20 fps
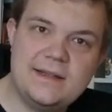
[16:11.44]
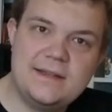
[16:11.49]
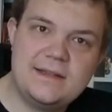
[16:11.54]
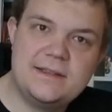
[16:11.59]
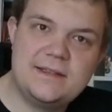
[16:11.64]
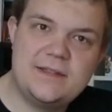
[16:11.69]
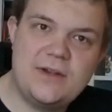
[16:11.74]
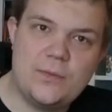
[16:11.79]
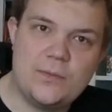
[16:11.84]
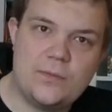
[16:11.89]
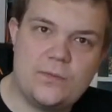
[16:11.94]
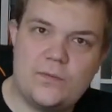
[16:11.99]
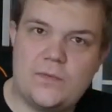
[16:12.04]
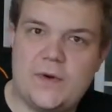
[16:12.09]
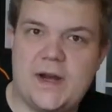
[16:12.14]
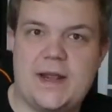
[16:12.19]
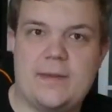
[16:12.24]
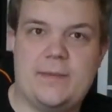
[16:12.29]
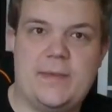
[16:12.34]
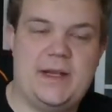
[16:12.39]
So
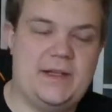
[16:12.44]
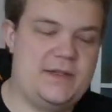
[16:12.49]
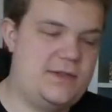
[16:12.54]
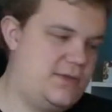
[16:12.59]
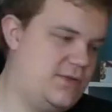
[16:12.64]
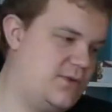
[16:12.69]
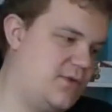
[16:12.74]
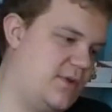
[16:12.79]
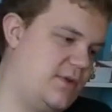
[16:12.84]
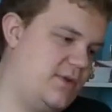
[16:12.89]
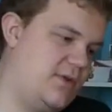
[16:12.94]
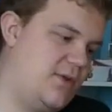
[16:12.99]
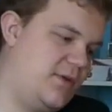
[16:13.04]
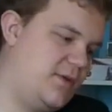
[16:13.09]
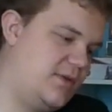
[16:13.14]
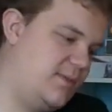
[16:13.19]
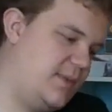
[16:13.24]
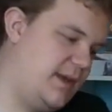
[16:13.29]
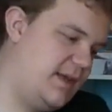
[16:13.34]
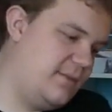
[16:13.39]
what am I scored going
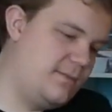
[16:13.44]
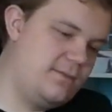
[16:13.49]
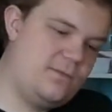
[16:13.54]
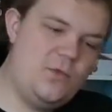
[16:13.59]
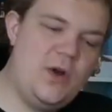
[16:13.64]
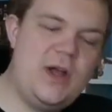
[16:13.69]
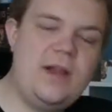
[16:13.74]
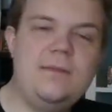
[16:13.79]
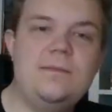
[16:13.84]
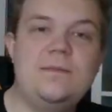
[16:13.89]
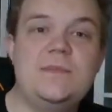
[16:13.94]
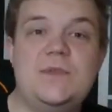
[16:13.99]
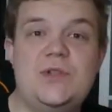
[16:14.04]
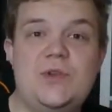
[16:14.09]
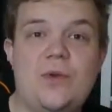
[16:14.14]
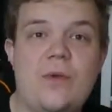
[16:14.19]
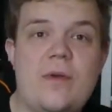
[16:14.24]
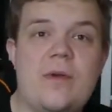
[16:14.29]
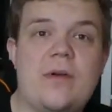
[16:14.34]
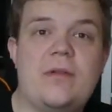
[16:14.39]
to be? Well,
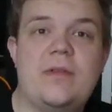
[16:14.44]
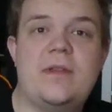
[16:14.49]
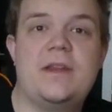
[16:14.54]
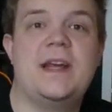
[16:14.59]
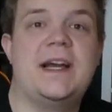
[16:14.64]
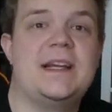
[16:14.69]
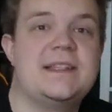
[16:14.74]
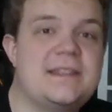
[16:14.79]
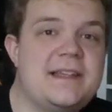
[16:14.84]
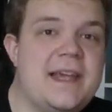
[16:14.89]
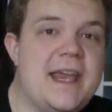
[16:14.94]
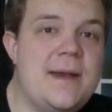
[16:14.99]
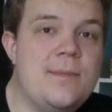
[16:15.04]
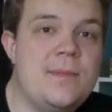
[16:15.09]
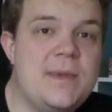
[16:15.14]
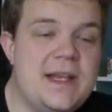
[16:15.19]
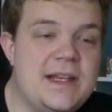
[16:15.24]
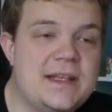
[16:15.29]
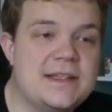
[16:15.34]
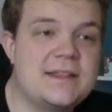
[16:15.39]
Zooloretto the dice
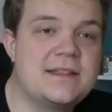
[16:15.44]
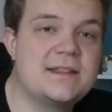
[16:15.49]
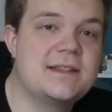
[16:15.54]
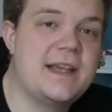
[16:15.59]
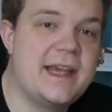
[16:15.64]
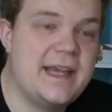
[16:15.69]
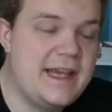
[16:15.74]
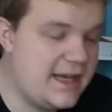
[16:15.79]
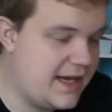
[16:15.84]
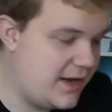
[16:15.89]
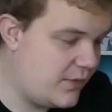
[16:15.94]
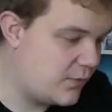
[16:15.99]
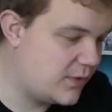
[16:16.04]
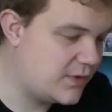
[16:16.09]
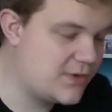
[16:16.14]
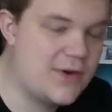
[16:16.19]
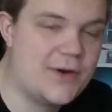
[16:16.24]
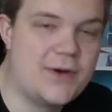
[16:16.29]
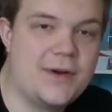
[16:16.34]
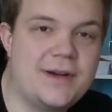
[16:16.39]
game is a
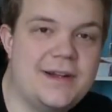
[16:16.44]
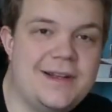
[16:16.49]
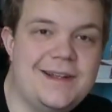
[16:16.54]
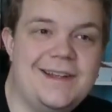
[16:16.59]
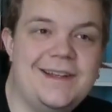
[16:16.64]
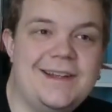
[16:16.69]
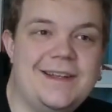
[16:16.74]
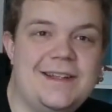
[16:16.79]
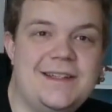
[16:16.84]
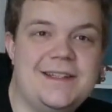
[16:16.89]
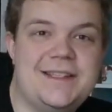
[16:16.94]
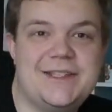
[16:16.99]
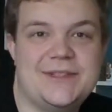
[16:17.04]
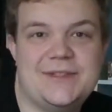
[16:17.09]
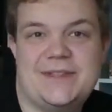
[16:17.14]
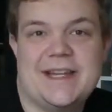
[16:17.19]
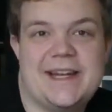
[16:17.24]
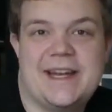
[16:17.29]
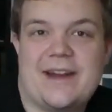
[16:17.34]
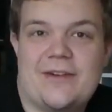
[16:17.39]
return to
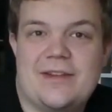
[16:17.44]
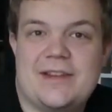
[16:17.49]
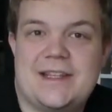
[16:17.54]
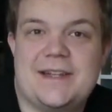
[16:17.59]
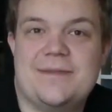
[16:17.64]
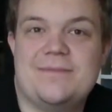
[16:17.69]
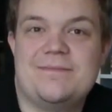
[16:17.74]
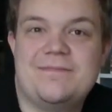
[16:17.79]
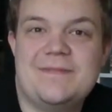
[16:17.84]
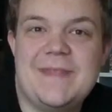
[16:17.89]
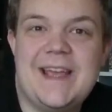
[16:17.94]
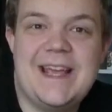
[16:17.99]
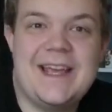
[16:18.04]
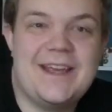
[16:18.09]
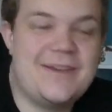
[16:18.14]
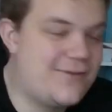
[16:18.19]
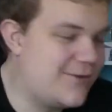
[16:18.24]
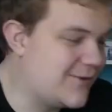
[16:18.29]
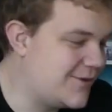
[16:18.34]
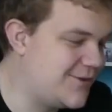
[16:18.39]
10 out of 10
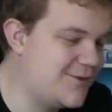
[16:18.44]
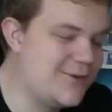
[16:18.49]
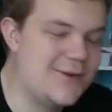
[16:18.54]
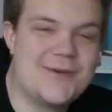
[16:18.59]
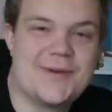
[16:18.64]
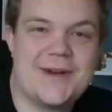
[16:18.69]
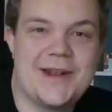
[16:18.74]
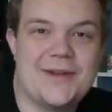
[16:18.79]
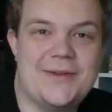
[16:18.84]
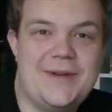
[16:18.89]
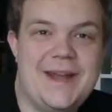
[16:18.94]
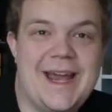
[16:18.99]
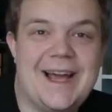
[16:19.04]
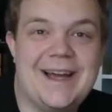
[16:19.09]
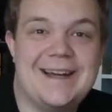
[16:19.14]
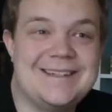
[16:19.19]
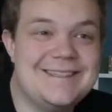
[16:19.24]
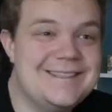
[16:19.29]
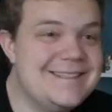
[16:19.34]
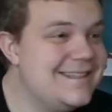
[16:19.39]
for Zooloretto.
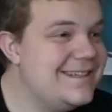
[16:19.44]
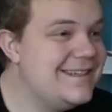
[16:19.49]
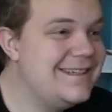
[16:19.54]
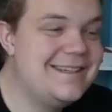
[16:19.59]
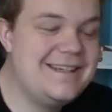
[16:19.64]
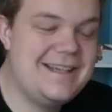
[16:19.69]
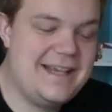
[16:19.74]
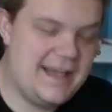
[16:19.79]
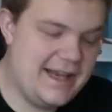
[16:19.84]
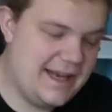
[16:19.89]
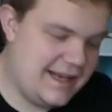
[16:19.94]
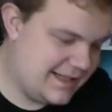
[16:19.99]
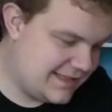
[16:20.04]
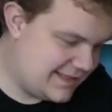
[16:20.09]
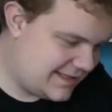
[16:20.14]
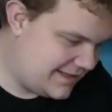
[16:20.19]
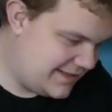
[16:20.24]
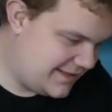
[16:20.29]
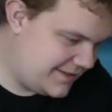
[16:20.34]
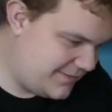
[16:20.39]
Yeah, it
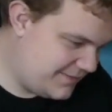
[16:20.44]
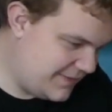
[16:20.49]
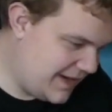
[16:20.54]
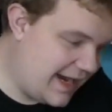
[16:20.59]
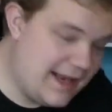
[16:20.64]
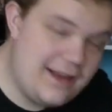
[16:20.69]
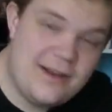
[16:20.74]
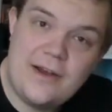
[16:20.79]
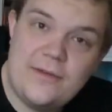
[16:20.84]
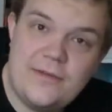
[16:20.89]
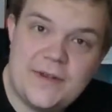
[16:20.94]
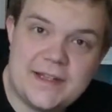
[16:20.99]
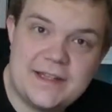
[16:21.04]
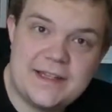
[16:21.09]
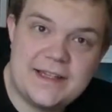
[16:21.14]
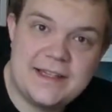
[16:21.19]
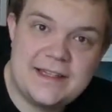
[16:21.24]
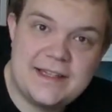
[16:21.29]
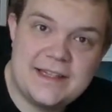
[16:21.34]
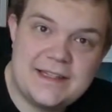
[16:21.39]
is. I love it.
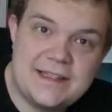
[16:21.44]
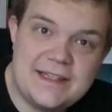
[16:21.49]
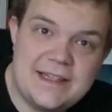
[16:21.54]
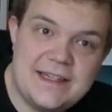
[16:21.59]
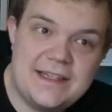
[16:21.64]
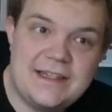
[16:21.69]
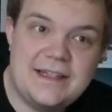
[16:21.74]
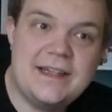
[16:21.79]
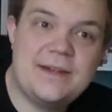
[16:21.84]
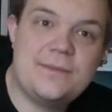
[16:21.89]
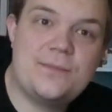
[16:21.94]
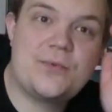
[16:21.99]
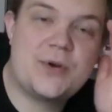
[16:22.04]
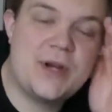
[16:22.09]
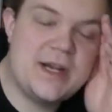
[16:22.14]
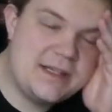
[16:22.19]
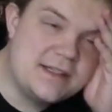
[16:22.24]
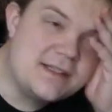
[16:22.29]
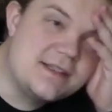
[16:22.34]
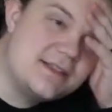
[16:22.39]
It
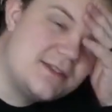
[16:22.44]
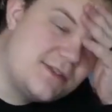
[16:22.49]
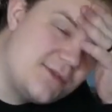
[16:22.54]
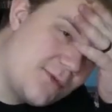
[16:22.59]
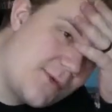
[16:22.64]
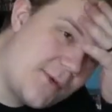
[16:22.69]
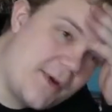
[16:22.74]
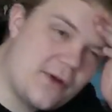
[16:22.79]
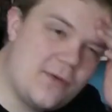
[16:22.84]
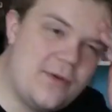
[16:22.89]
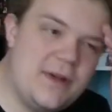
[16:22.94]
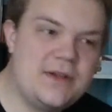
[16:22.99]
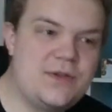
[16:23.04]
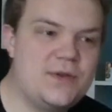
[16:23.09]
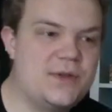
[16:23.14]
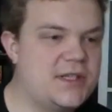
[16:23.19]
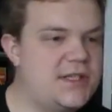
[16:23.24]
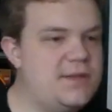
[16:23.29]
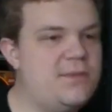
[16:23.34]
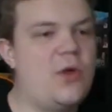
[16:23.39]
brings Zooloretto
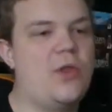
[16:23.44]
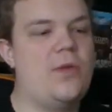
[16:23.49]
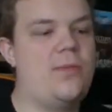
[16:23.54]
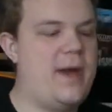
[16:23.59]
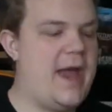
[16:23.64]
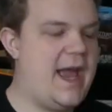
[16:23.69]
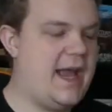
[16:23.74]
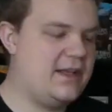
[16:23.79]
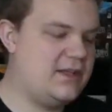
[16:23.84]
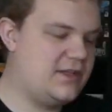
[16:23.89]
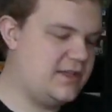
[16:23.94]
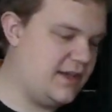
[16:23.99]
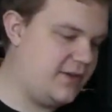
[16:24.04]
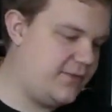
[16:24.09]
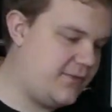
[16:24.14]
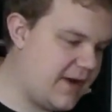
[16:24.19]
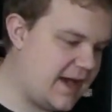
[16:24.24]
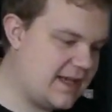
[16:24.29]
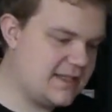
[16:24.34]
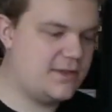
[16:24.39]
into a smaller package, a
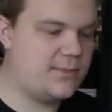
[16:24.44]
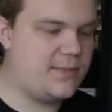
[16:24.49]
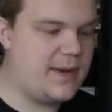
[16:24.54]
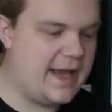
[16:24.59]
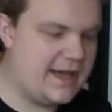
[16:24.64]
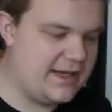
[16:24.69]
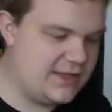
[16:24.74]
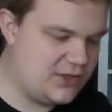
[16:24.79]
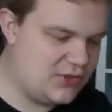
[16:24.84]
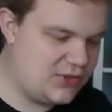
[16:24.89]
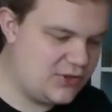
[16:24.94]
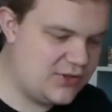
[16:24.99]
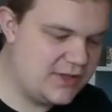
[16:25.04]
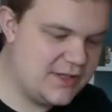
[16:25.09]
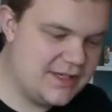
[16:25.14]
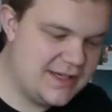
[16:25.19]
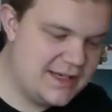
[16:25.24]
faster package,